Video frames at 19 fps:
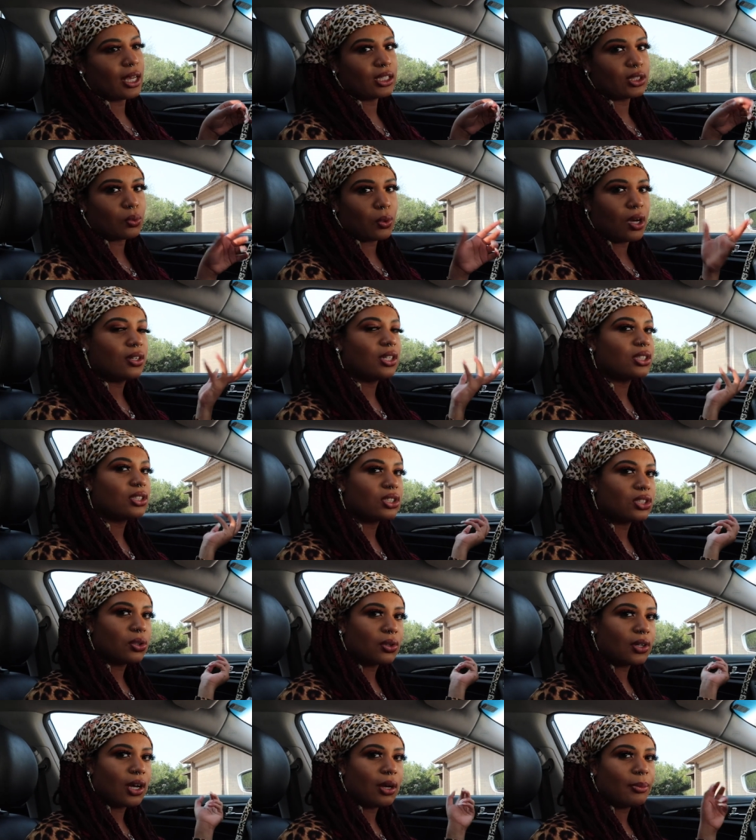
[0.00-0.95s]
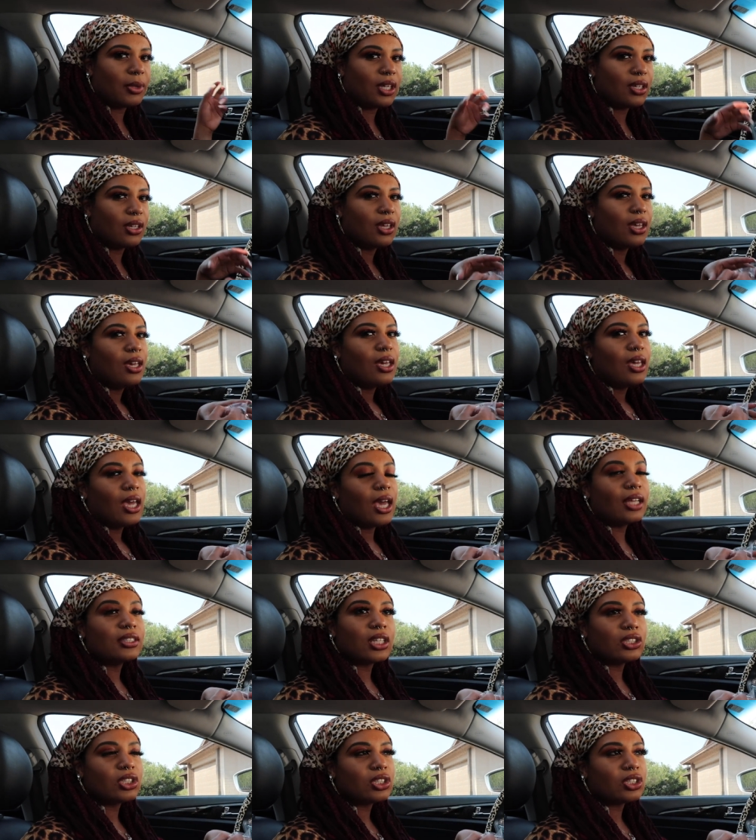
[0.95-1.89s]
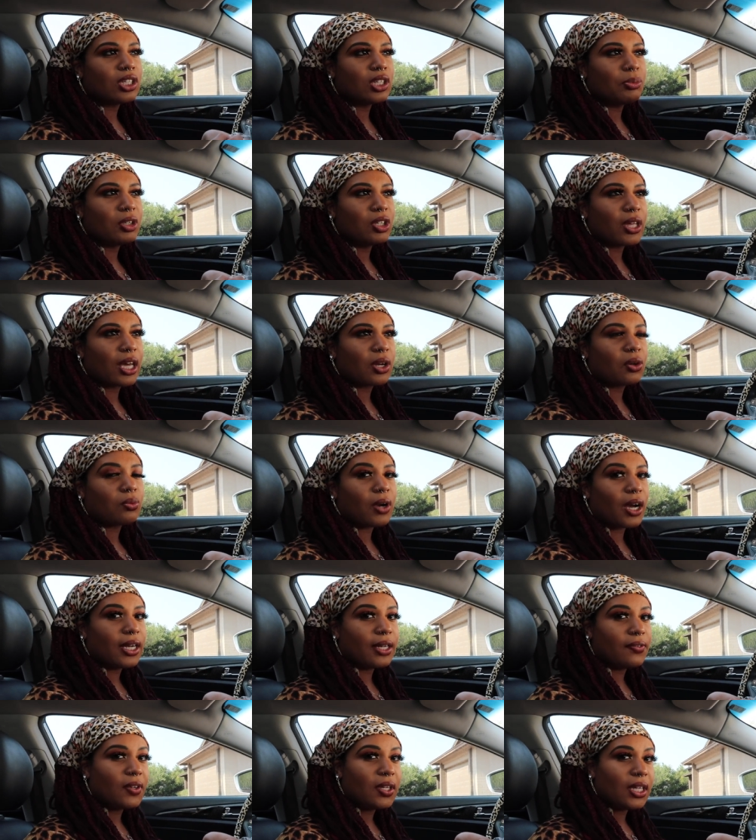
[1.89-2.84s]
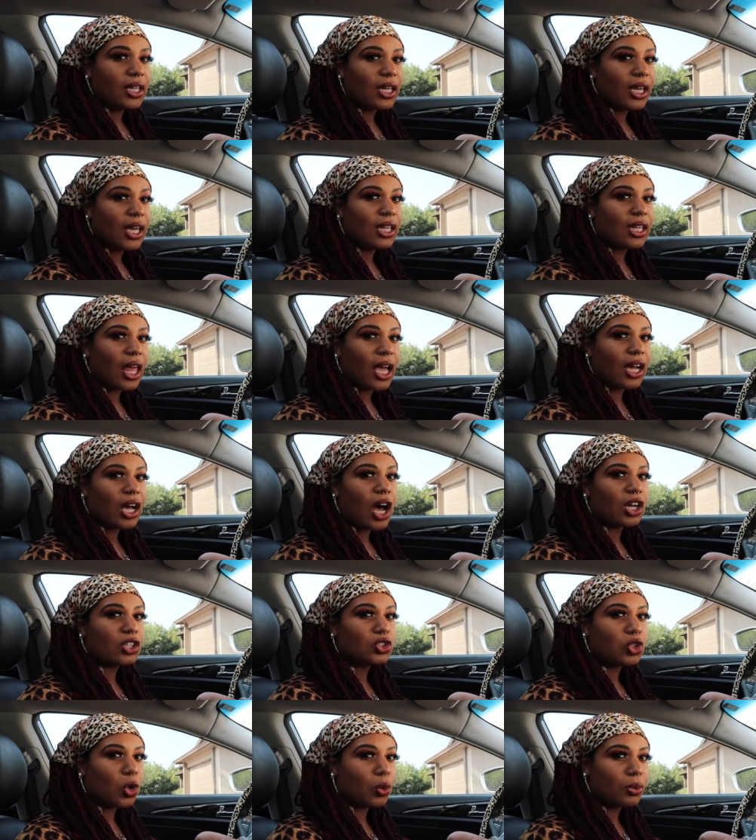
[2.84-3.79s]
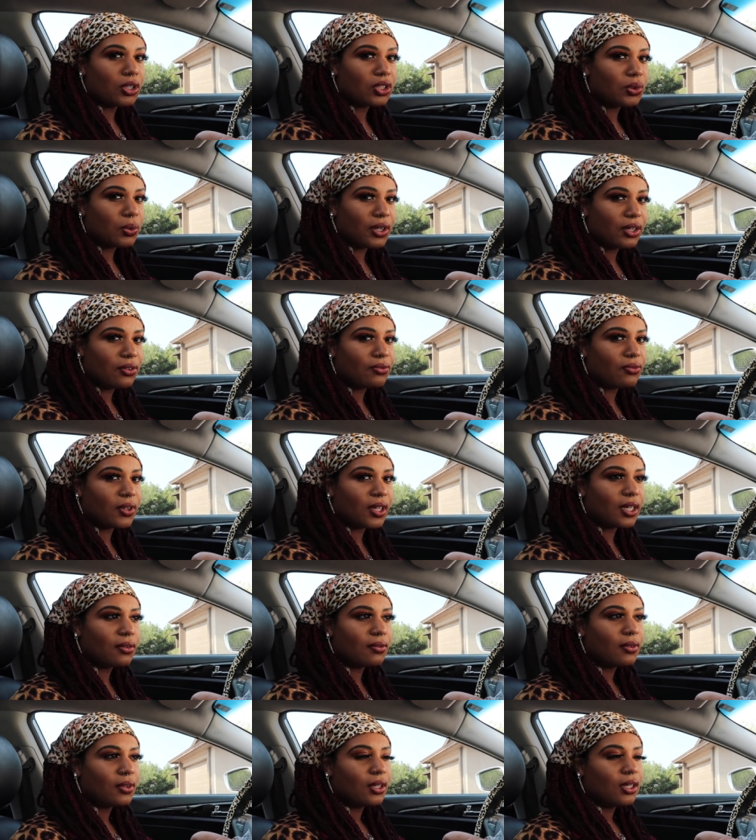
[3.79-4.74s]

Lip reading: as well, and it's still coming. It says it's gonna be like arriving in like October 25th,